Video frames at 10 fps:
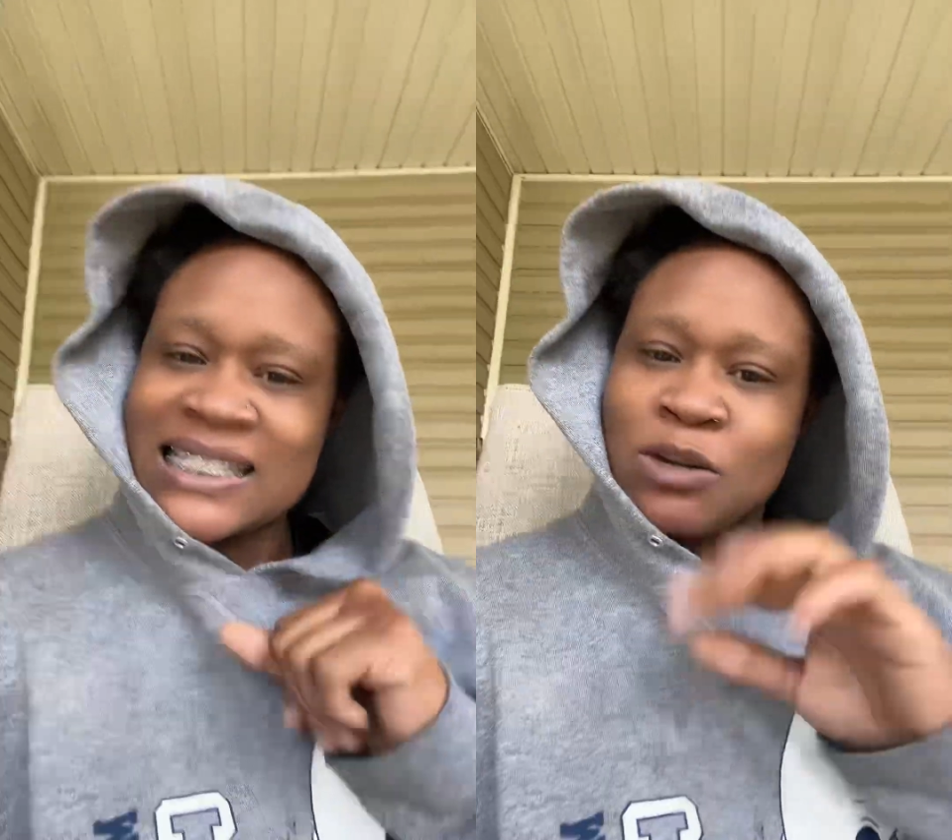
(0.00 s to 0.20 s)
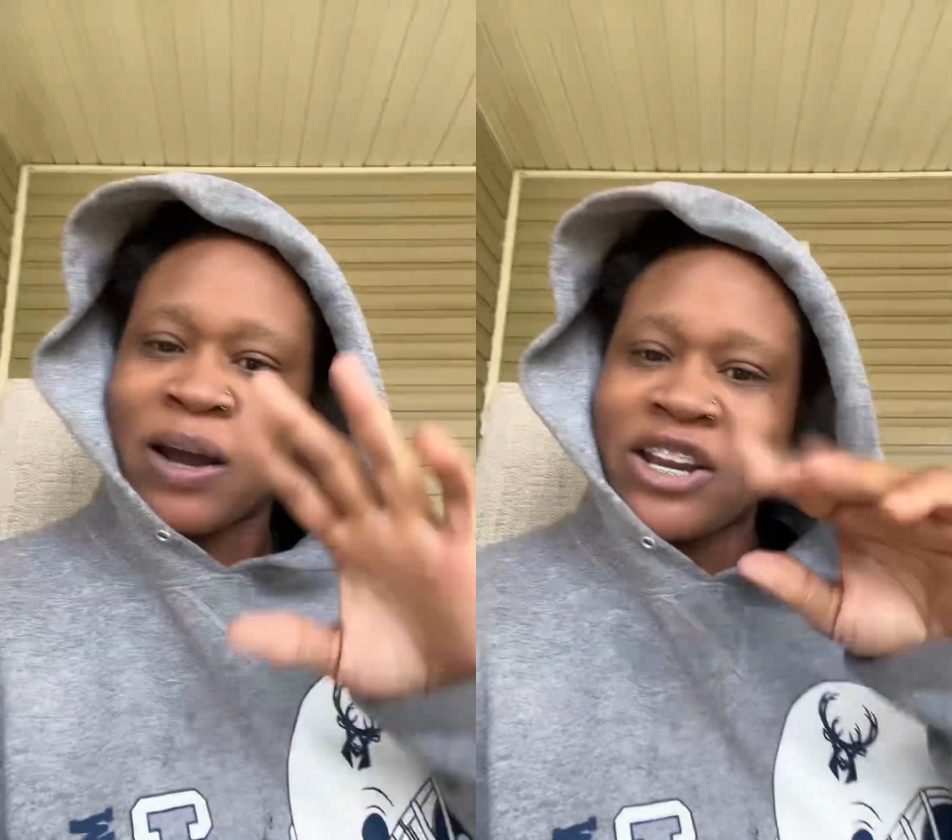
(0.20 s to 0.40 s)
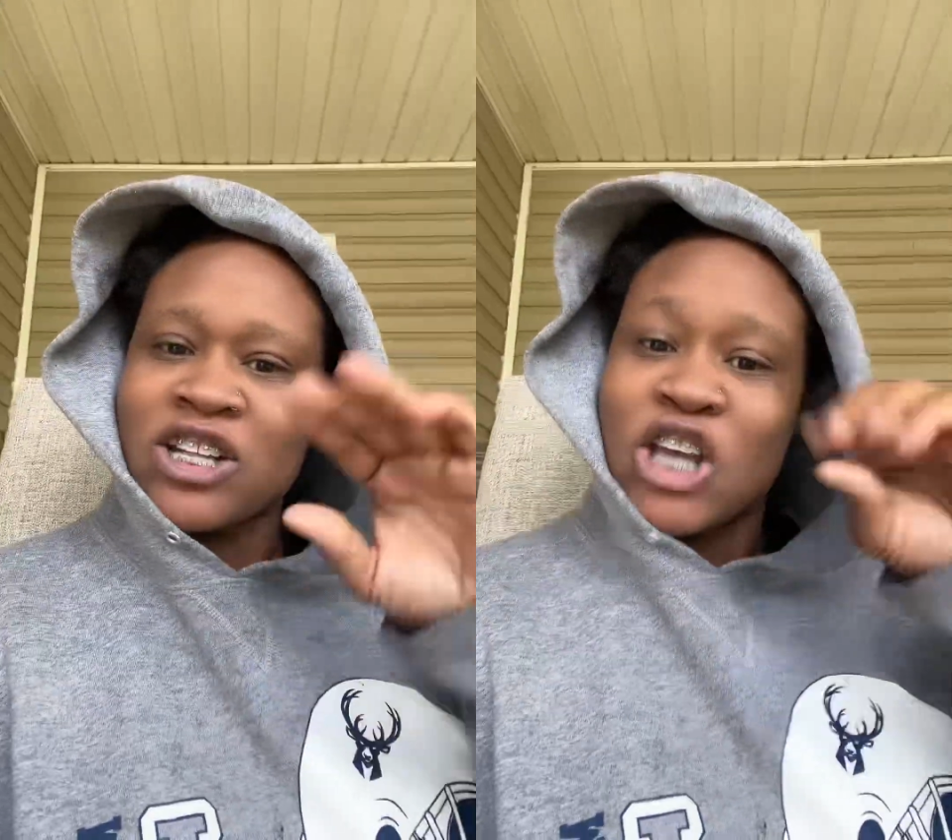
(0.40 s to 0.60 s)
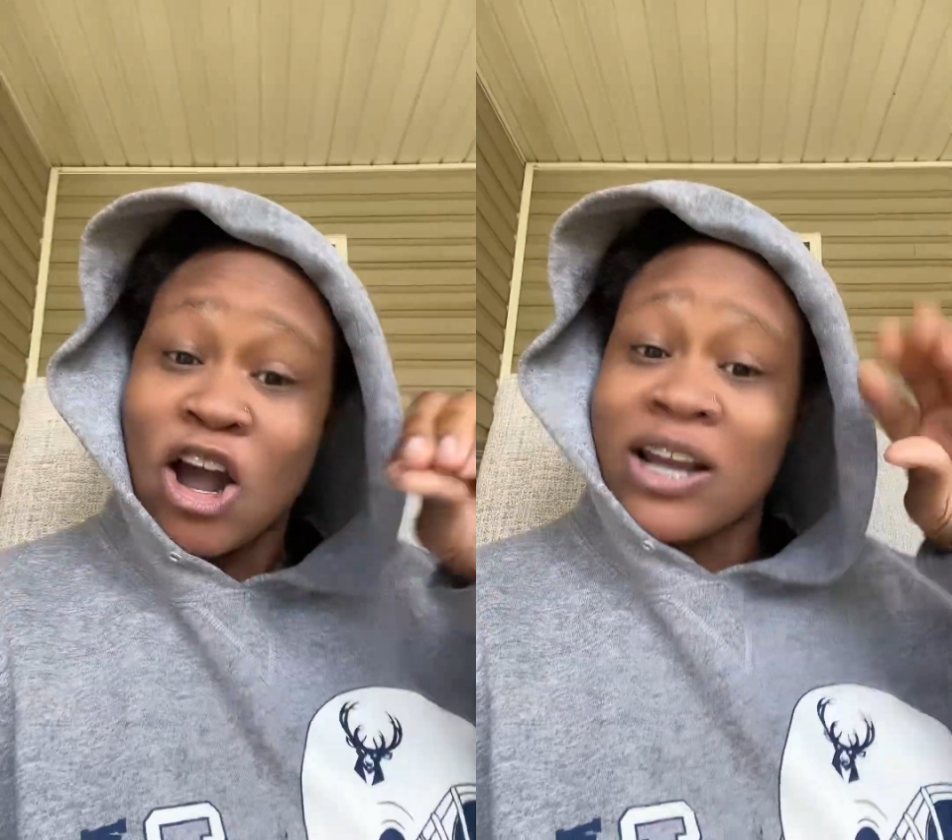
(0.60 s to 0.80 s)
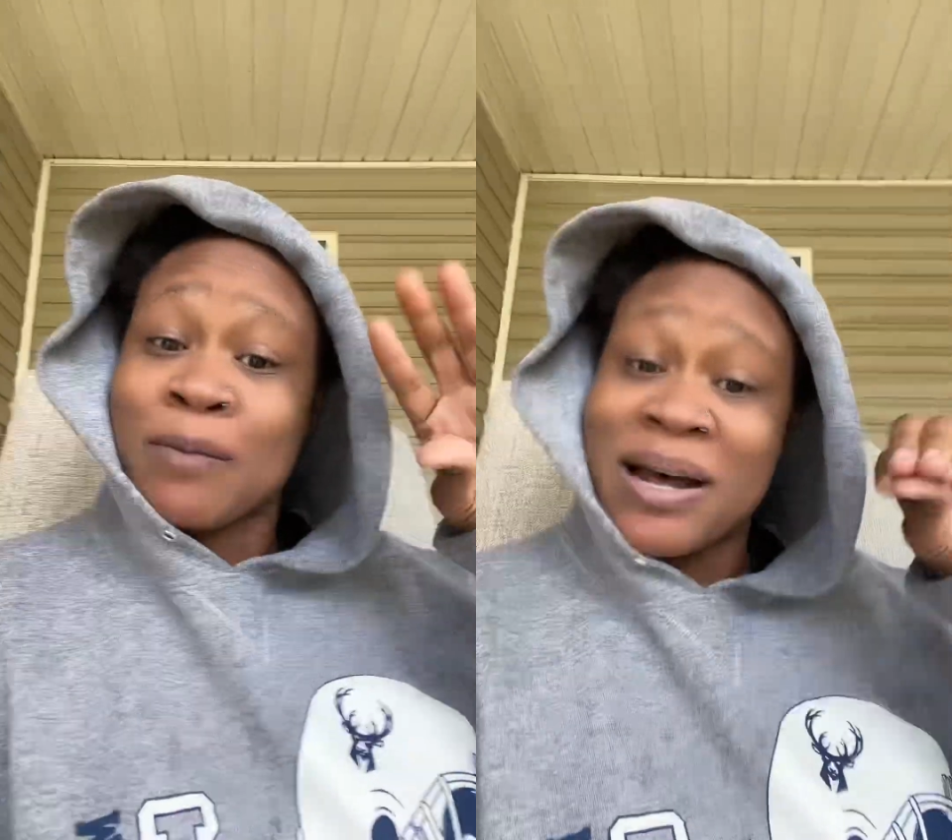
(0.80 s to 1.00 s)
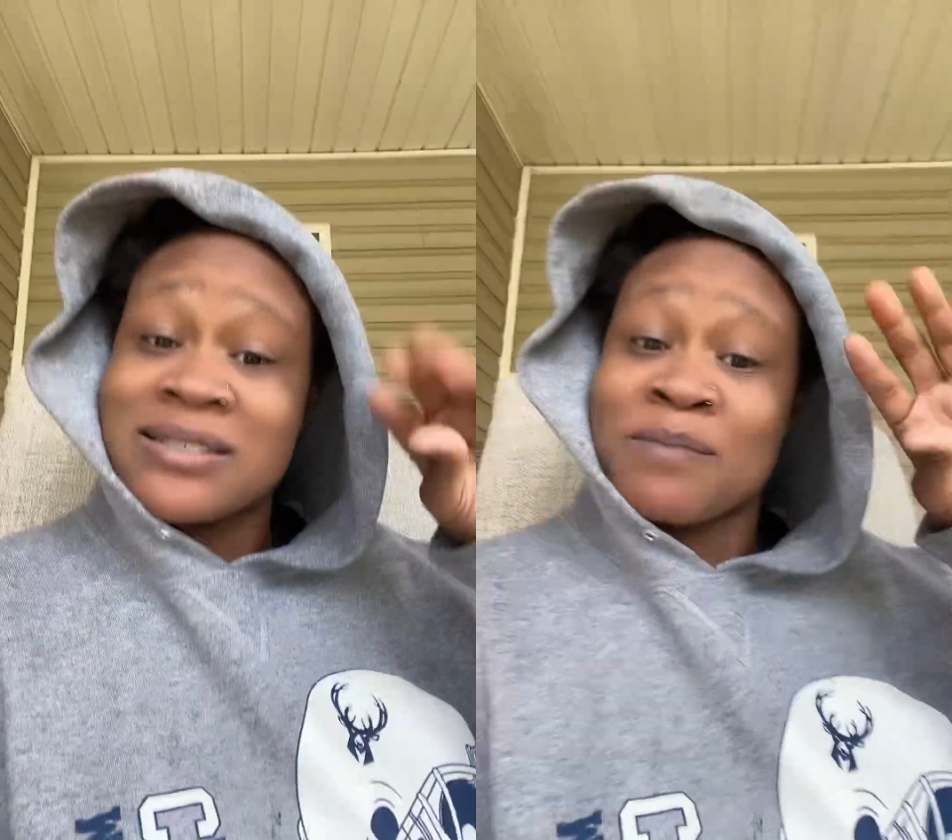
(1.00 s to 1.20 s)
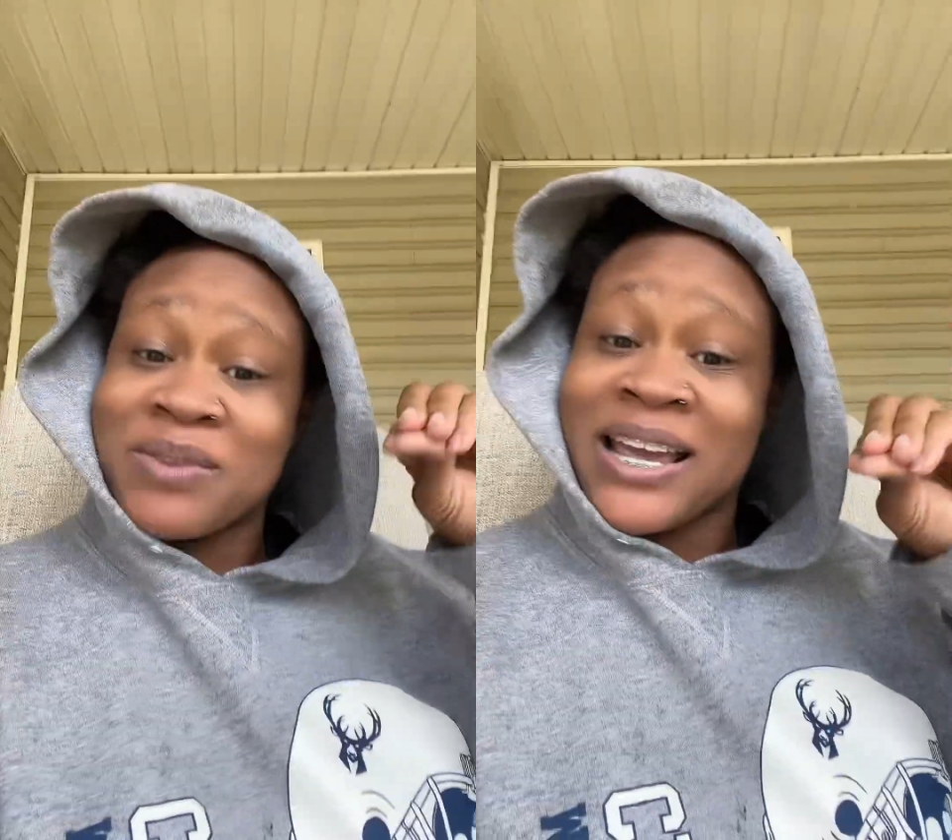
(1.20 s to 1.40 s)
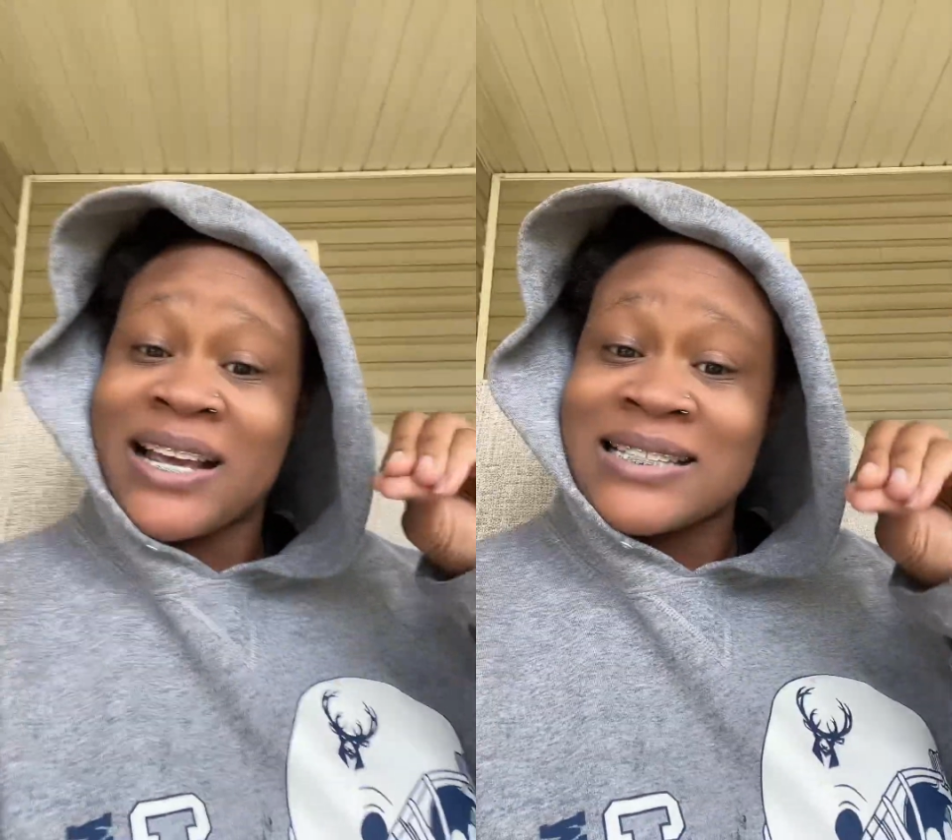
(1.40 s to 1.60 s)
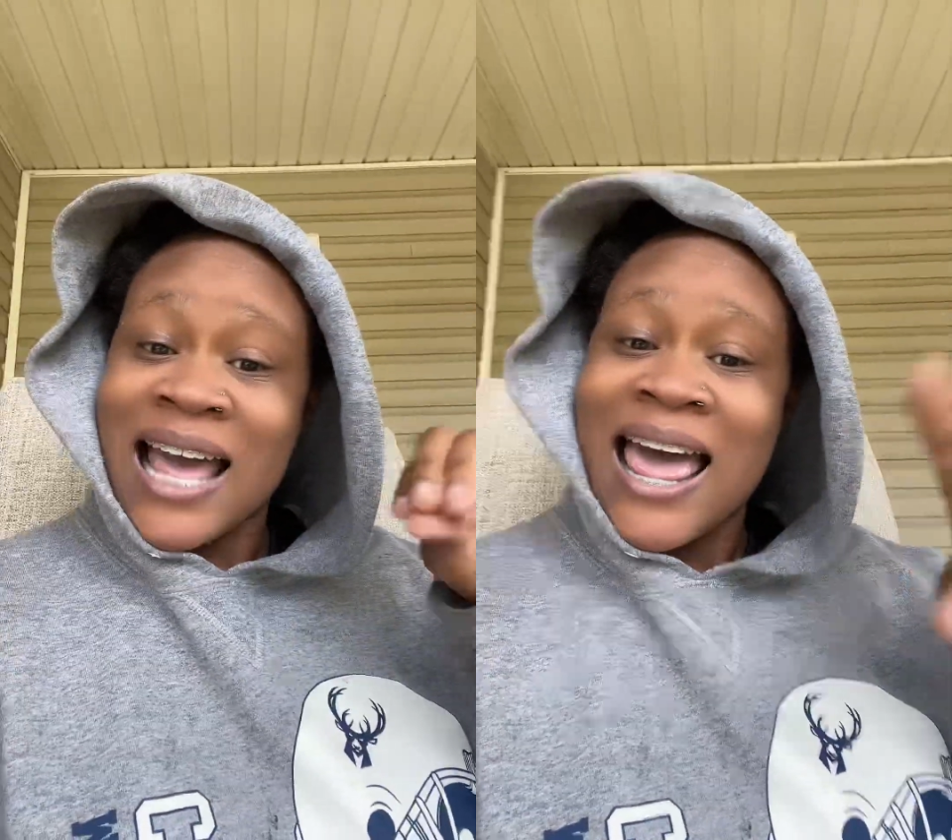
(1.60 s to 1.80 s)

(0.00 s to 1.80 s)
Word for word: why y'all talking about some things,